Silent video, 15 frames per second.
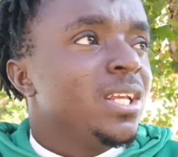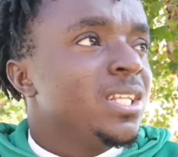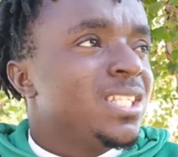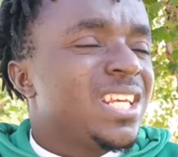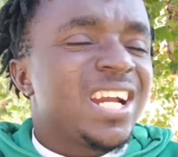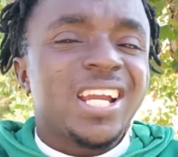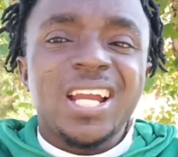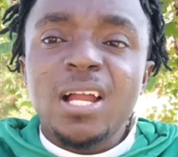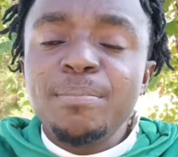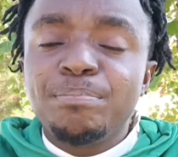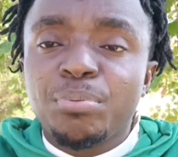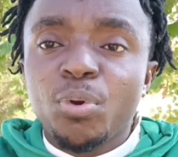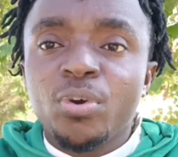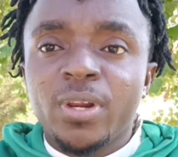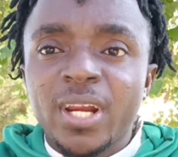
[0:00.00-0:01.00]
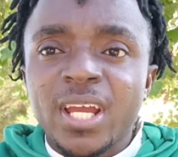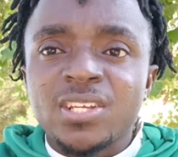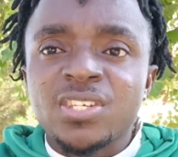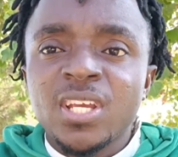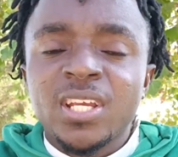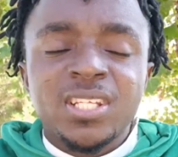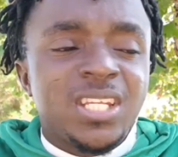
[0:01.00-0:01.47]
they can't
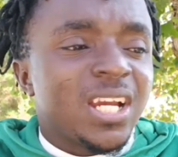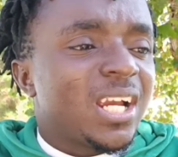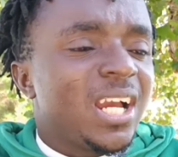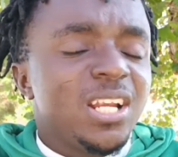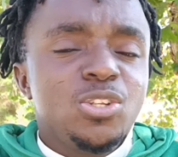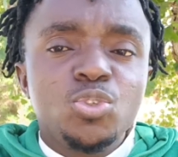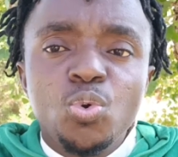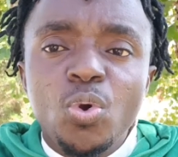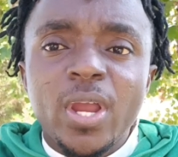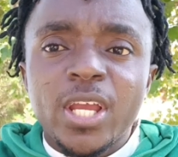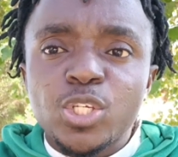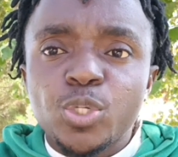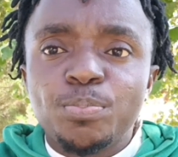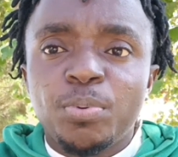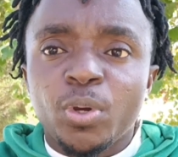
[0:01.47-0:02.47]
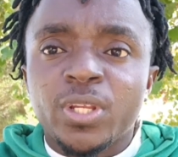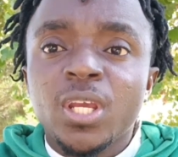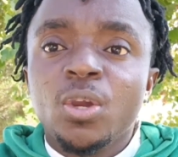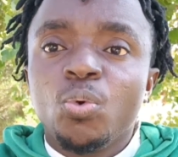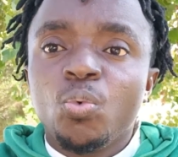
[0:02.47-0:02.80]
progress, they can't do exploit